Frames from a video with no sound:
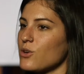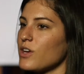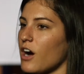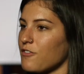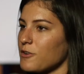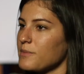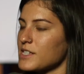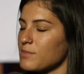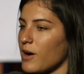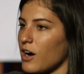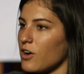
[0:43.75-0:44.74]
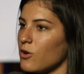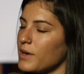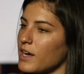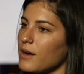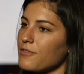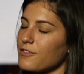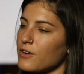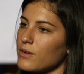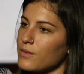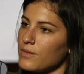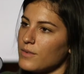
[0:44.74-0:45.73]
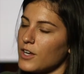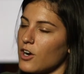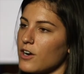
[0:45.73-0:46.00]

so he offered me a spot opening up for an